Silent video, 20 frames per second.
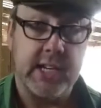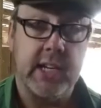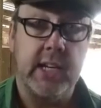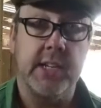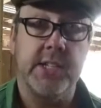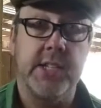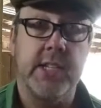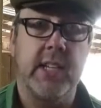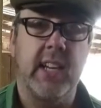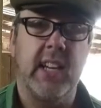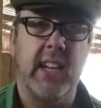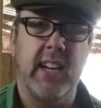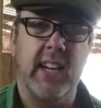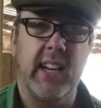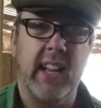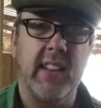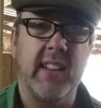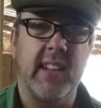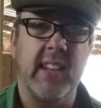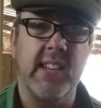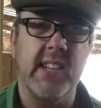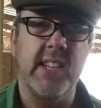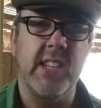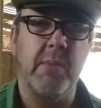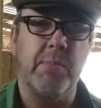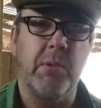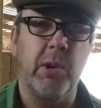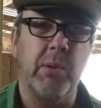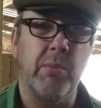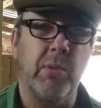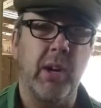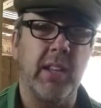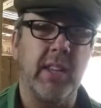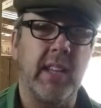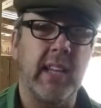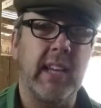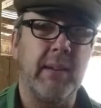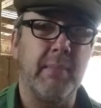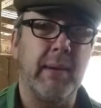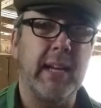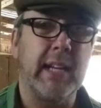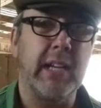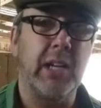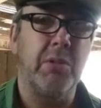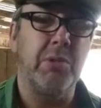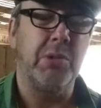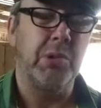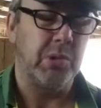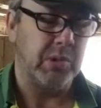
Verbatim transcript: started. And this is the point where I think it made no